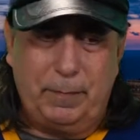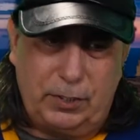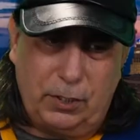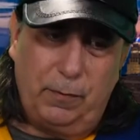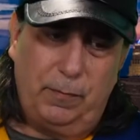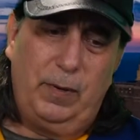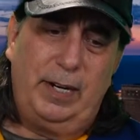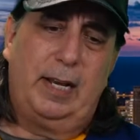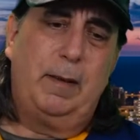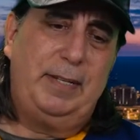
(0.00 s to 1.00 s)
So when
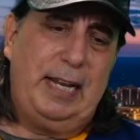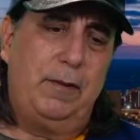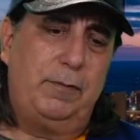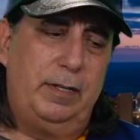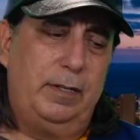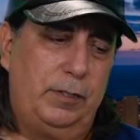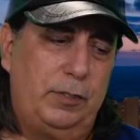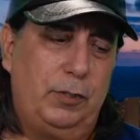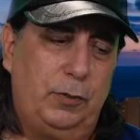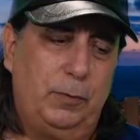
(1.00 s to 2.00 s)
it come down
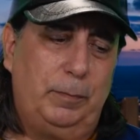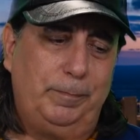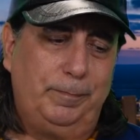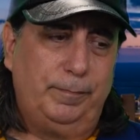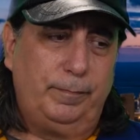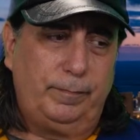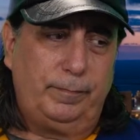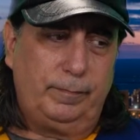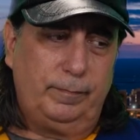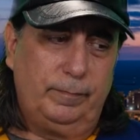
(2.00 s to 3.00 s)
to
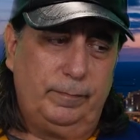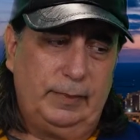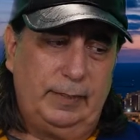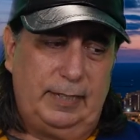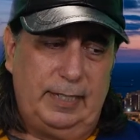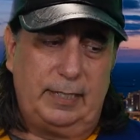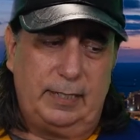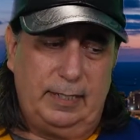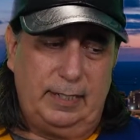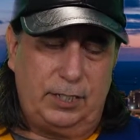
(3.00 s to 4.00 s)

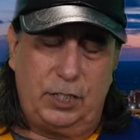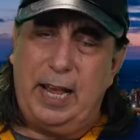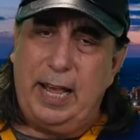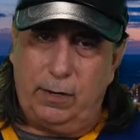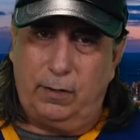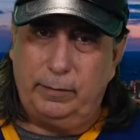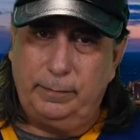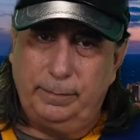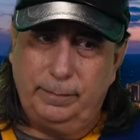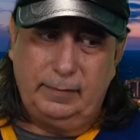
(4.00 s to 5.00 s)
this channel,
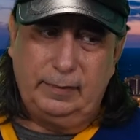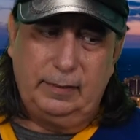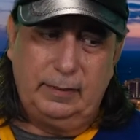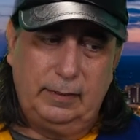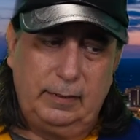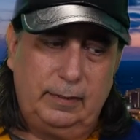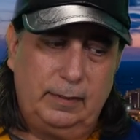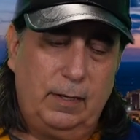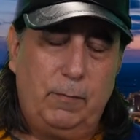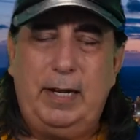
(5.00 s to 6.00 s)

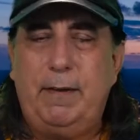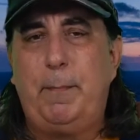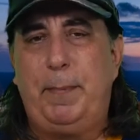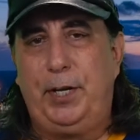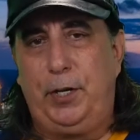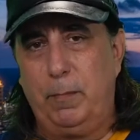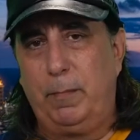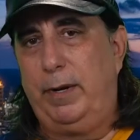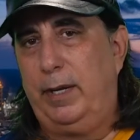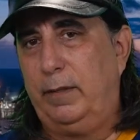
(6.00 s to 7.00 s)
I want to have a bit of
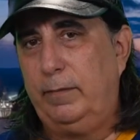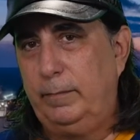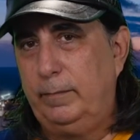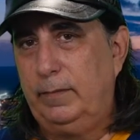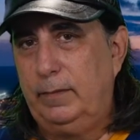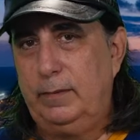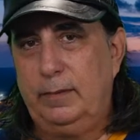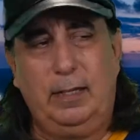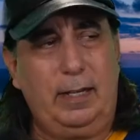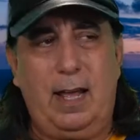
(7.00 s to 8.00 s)
humor in it.
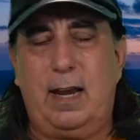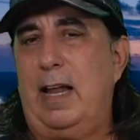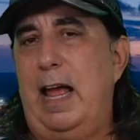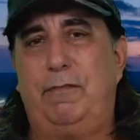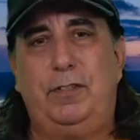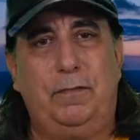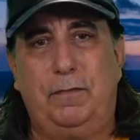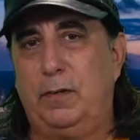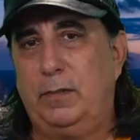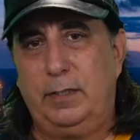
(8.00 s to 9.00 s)
I got to laugh too,
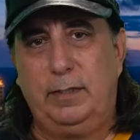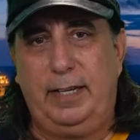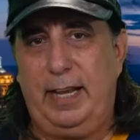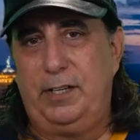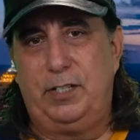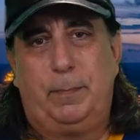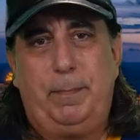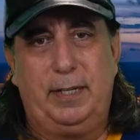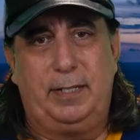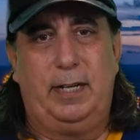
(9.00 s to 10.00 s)
folks. I can't just
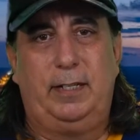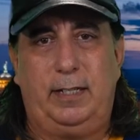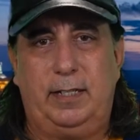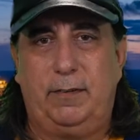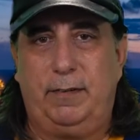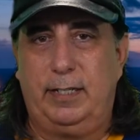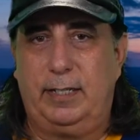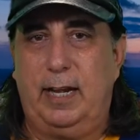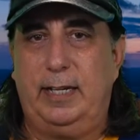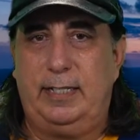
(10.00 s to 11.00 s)
be a deadly serious
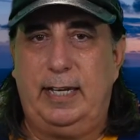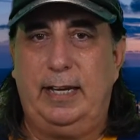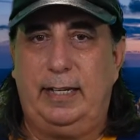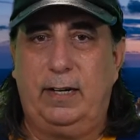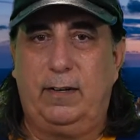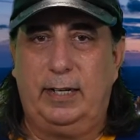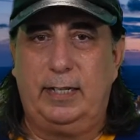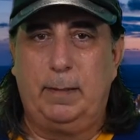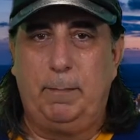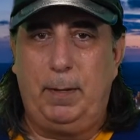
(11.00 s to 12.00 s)
guy standing there like
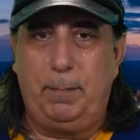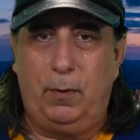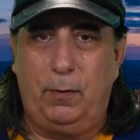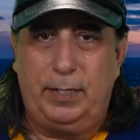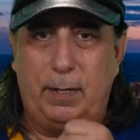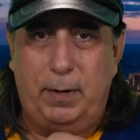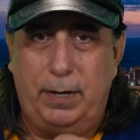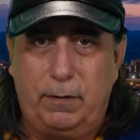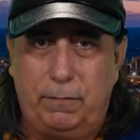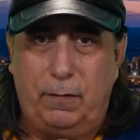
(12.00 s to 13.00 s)
some people holding a
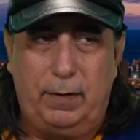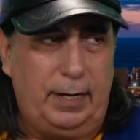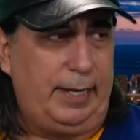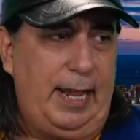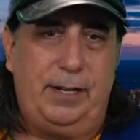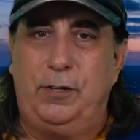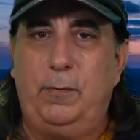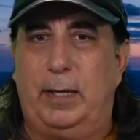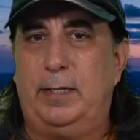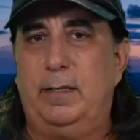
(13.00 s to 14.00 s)
microphone. I can't do
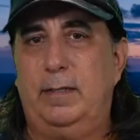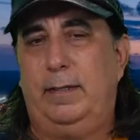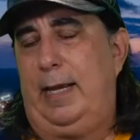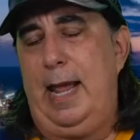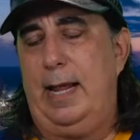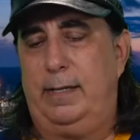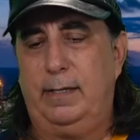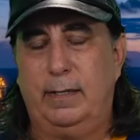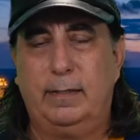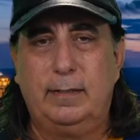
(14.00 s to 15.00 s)
it. Can't.
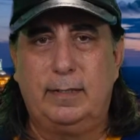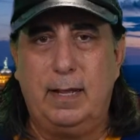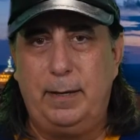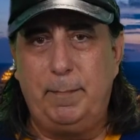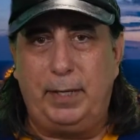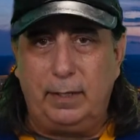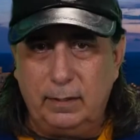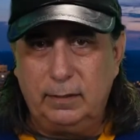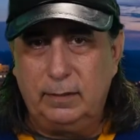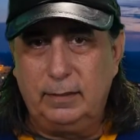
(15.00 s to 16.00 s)
It's not in me.
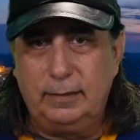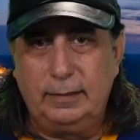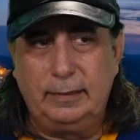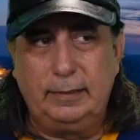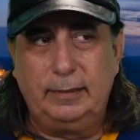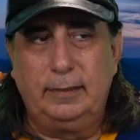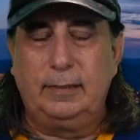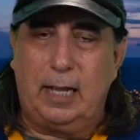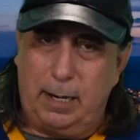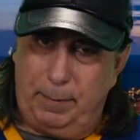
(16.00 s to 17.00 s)

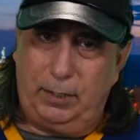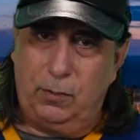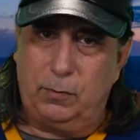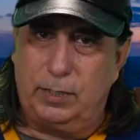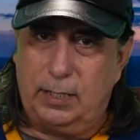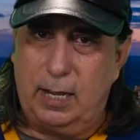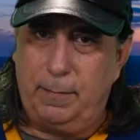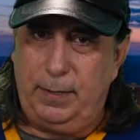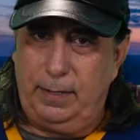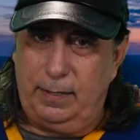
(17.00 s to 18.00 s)
Got to be loose. Got
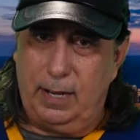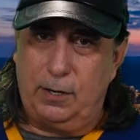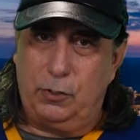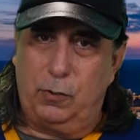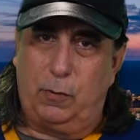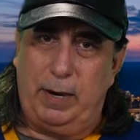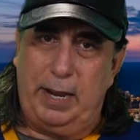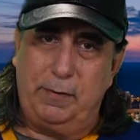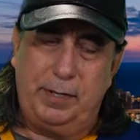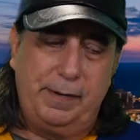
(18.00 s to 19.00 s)
to joke
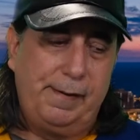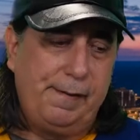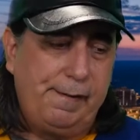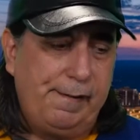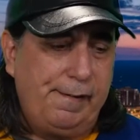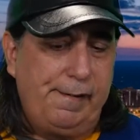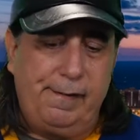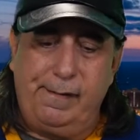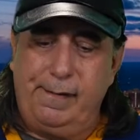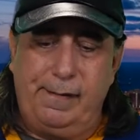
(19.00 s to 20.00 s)
around.
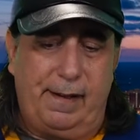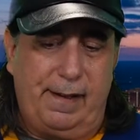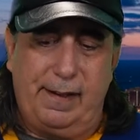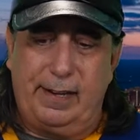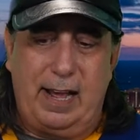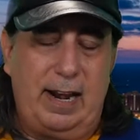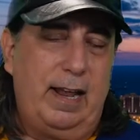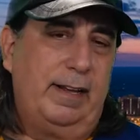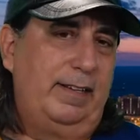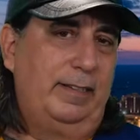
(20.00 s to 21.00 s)
Got
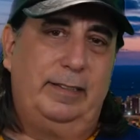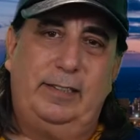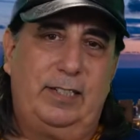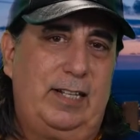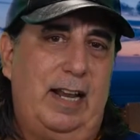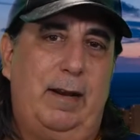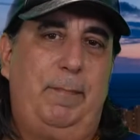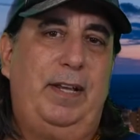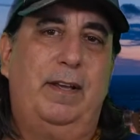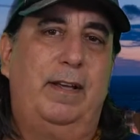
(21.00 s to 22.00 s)
to
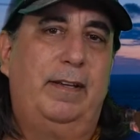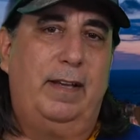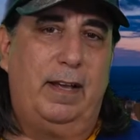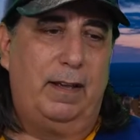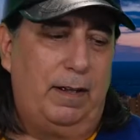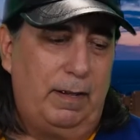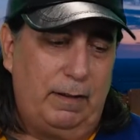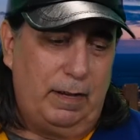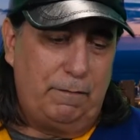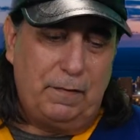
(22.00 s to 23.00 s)
be
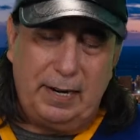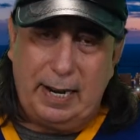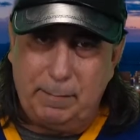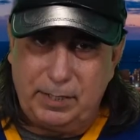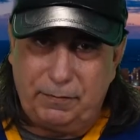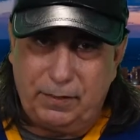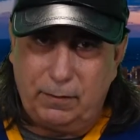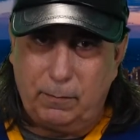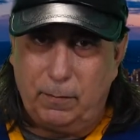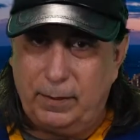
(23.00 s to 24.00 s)
a fun atmosphere
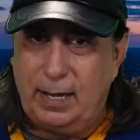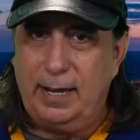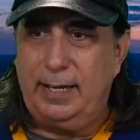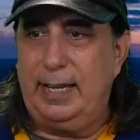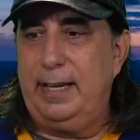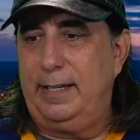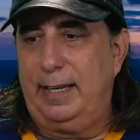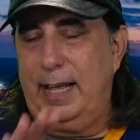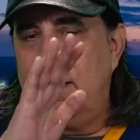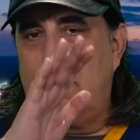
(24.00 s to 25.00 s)
where we're kind of getting
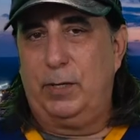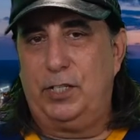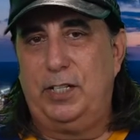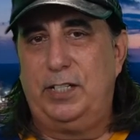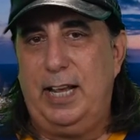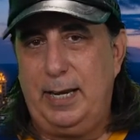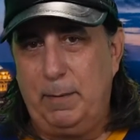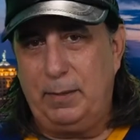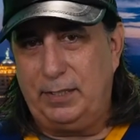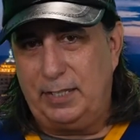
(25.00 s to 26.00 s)
together and we're chit-chatting
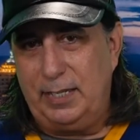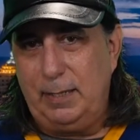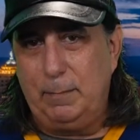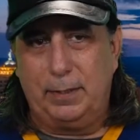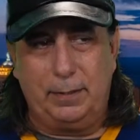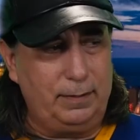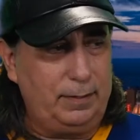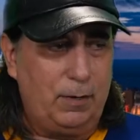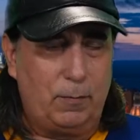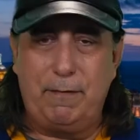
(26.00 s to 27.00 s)
about the team, and, you
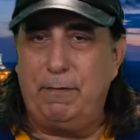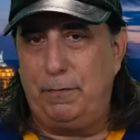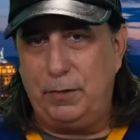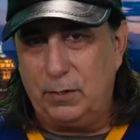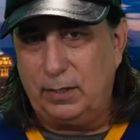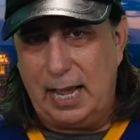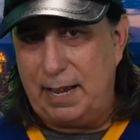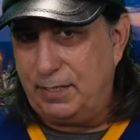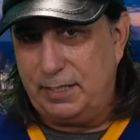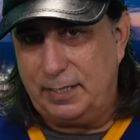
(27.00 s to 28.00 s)
know, we're having a few good
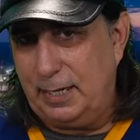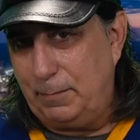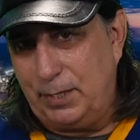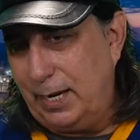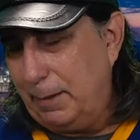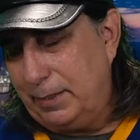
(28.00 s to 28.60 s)
laughs at the same time.